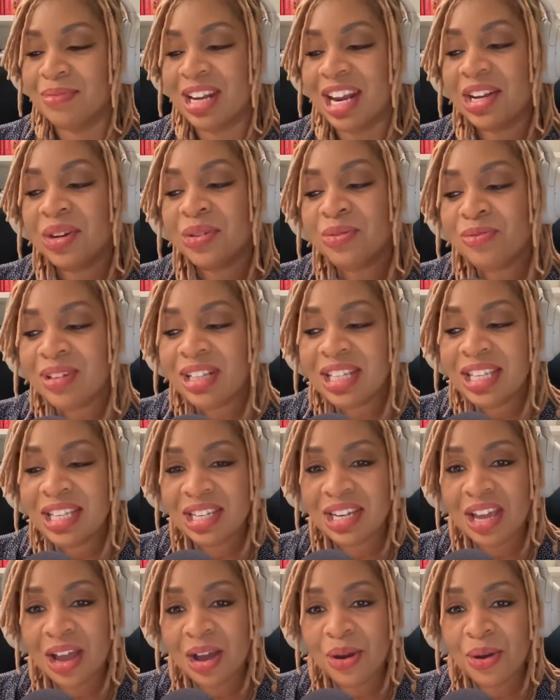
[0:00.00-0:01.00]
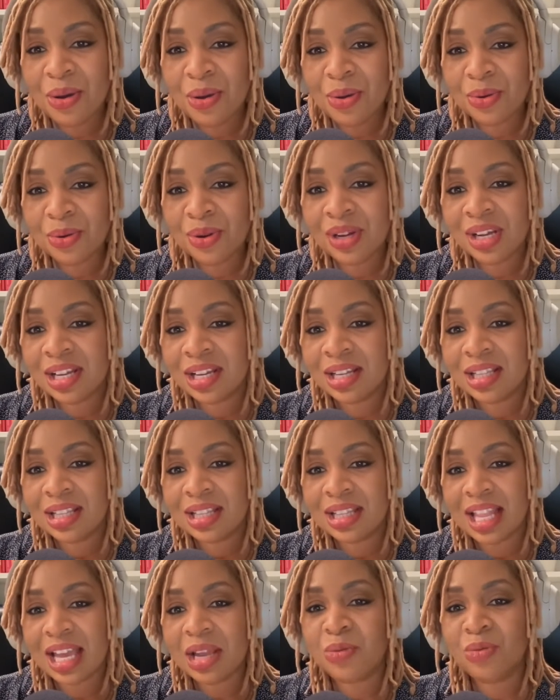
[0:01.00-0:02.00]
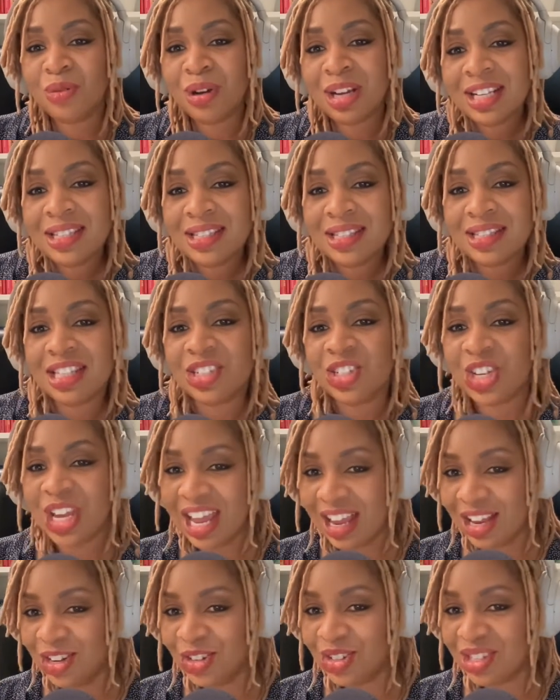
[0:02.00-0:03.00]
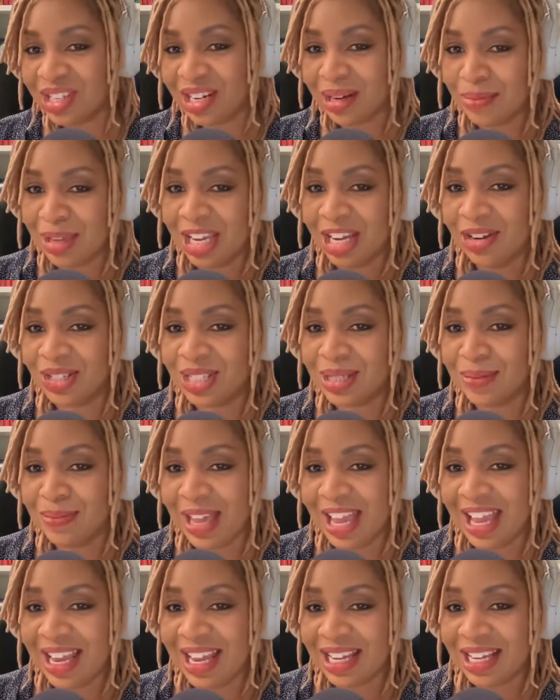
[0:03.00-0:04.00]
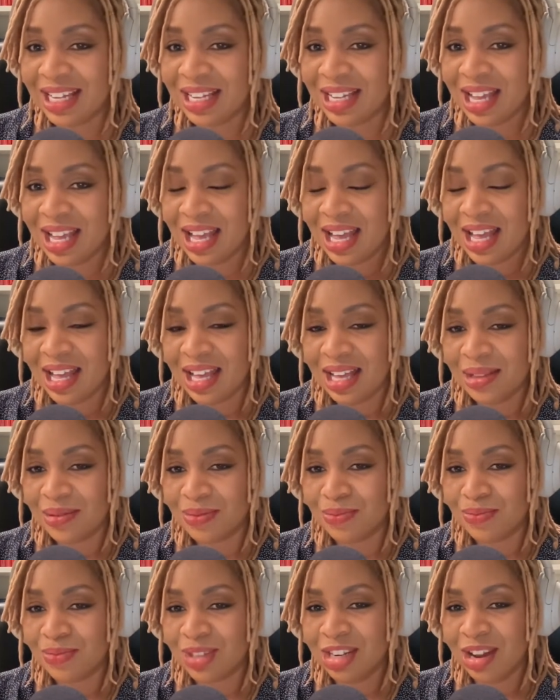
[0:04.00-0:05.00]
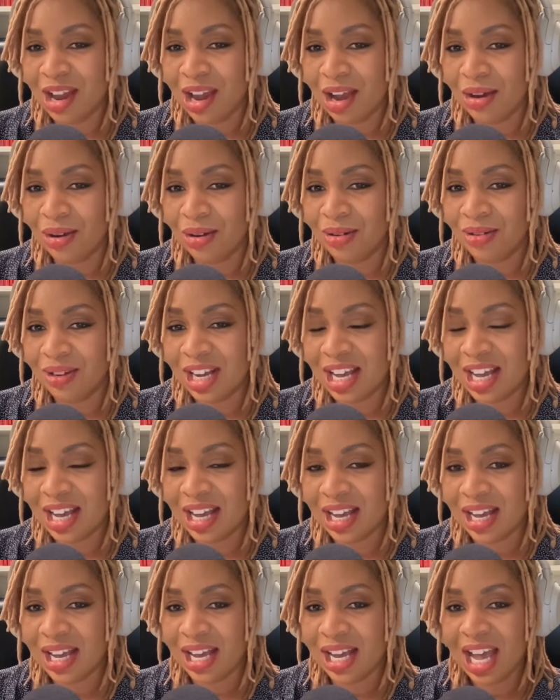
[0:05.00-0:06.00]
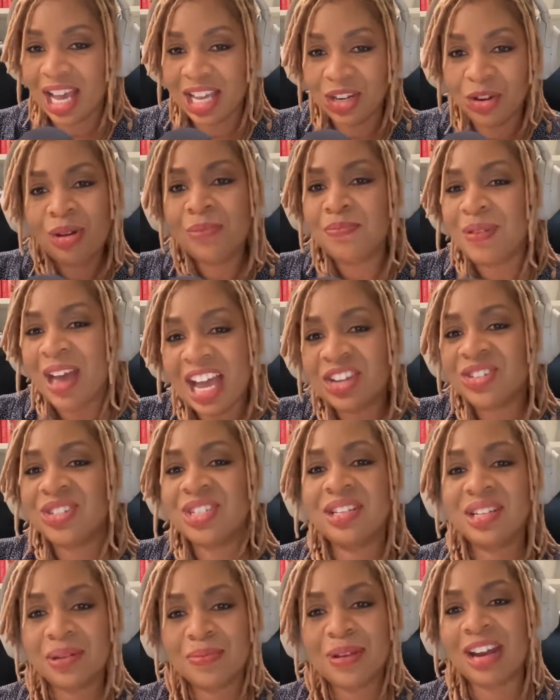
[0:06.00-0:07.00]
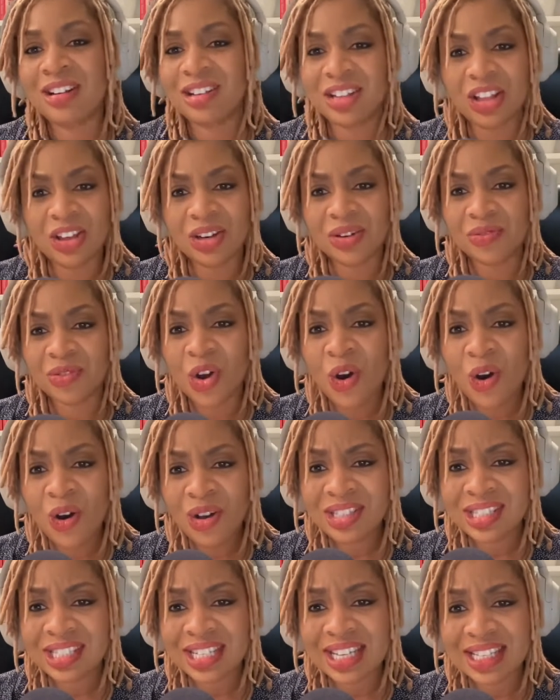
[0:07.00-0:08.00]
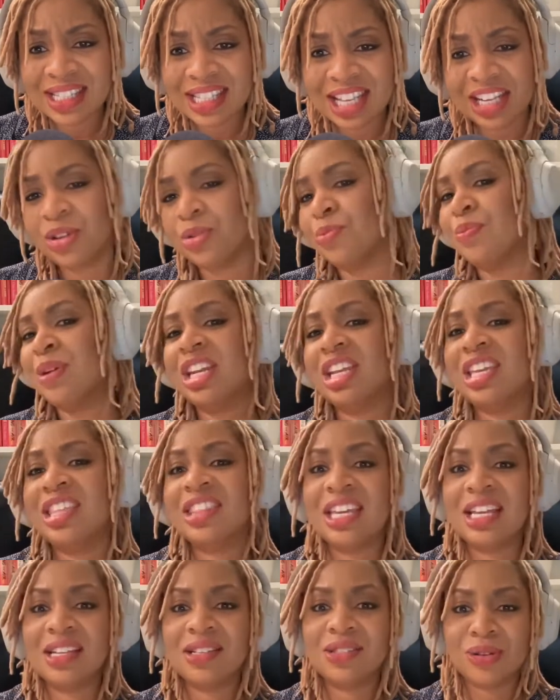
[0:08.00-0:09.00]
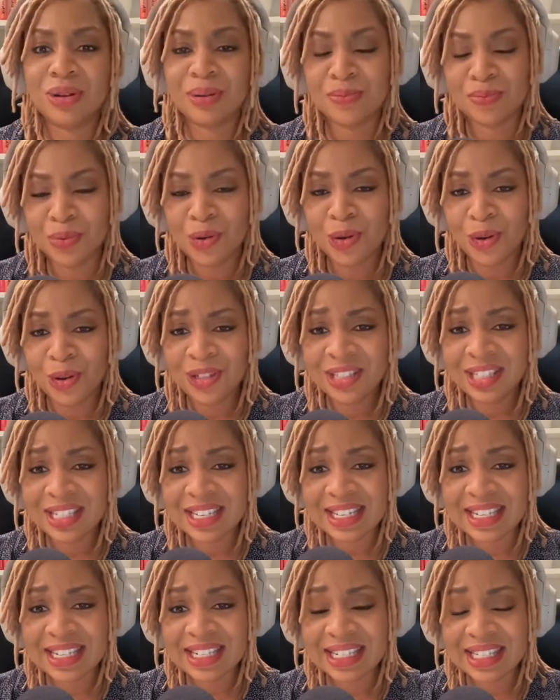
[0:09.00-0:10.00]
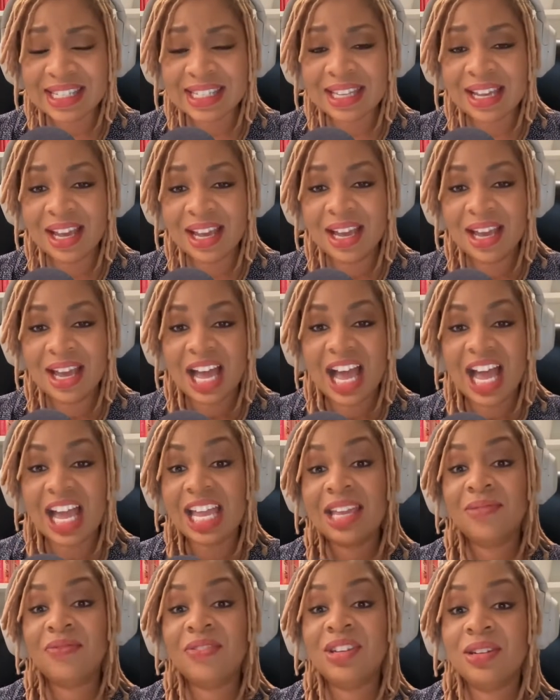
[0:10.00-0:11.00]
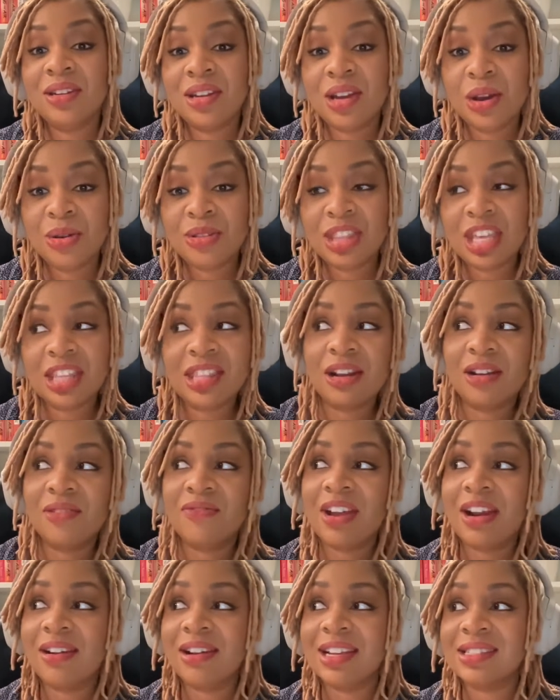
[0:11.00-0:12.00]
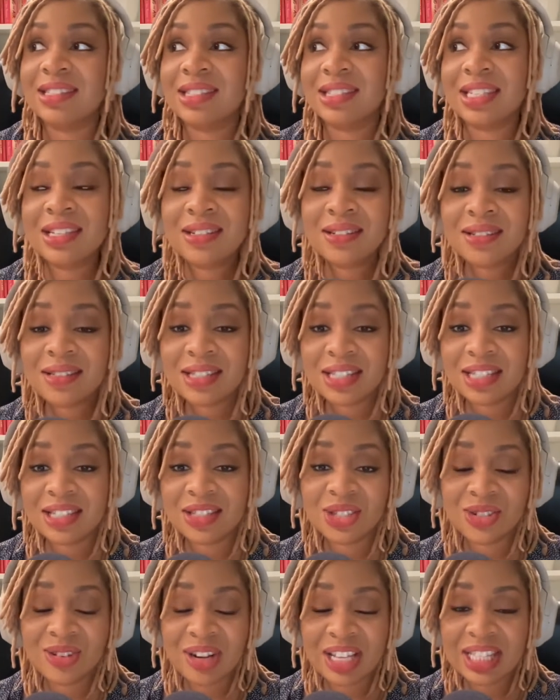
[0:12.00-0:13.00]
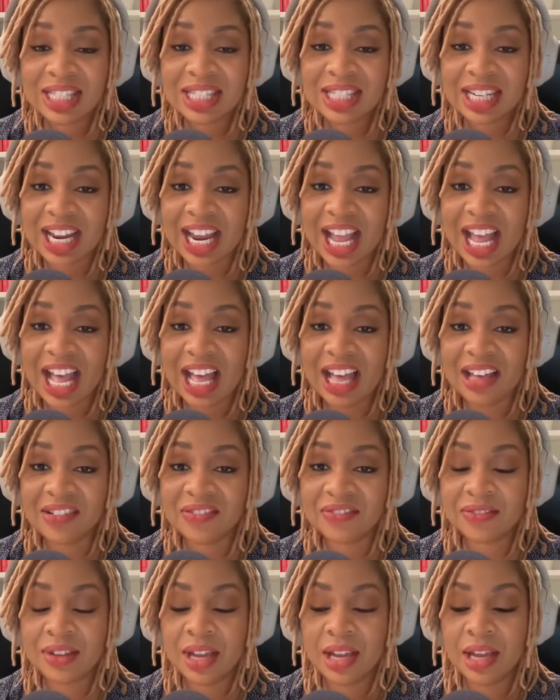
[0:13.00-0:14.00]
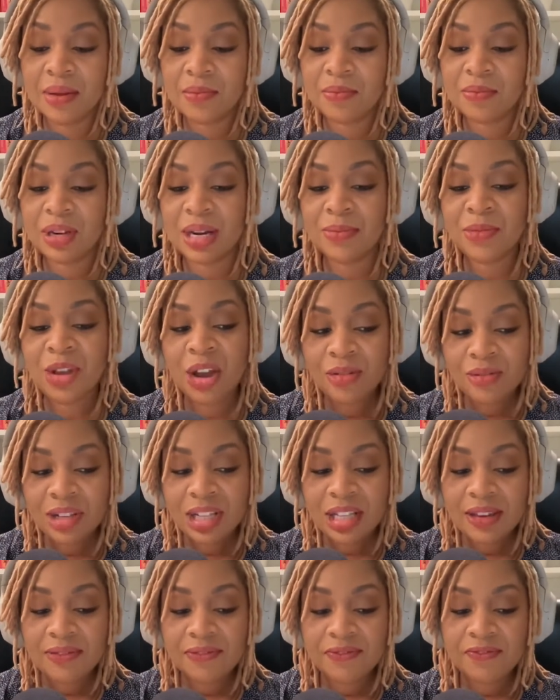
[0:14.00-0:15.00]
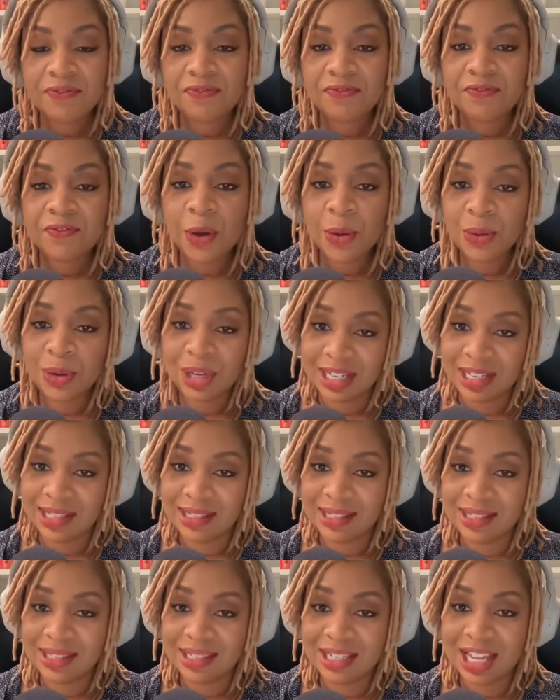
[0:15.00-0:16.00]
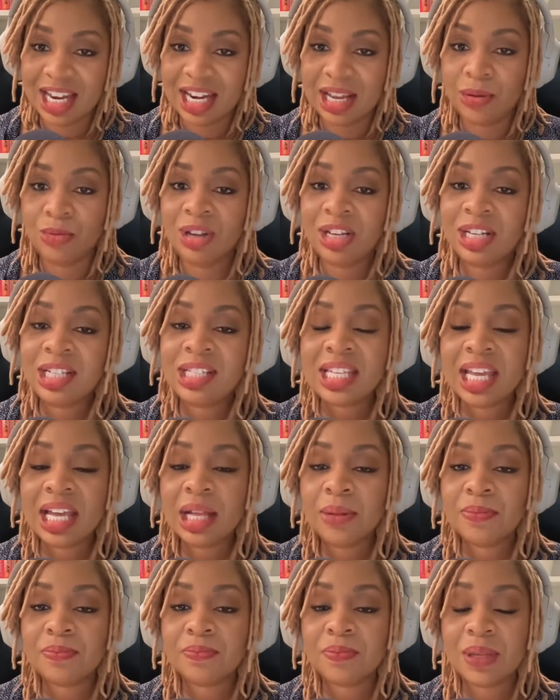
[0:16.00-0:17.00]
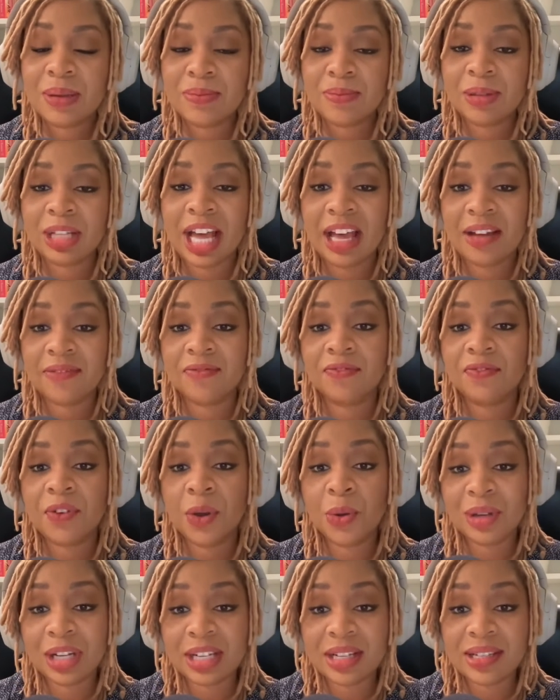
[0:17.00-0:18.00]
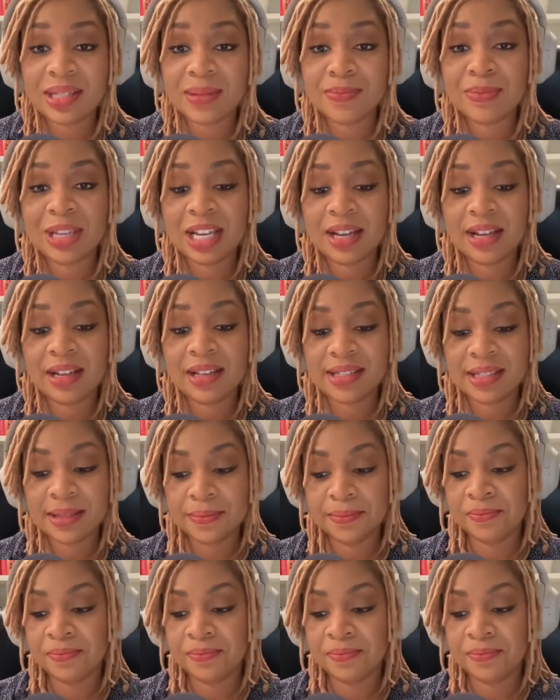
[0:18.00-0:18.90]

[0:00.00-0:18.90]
but I don't really know, like, what is the change that I'm here to make? you know, uh, I know I'm passionate about a lot of causes. I know many things are important. I even know that there are various skills and strengths that I have, but I'm not really focused. And I wanted to help people have focus because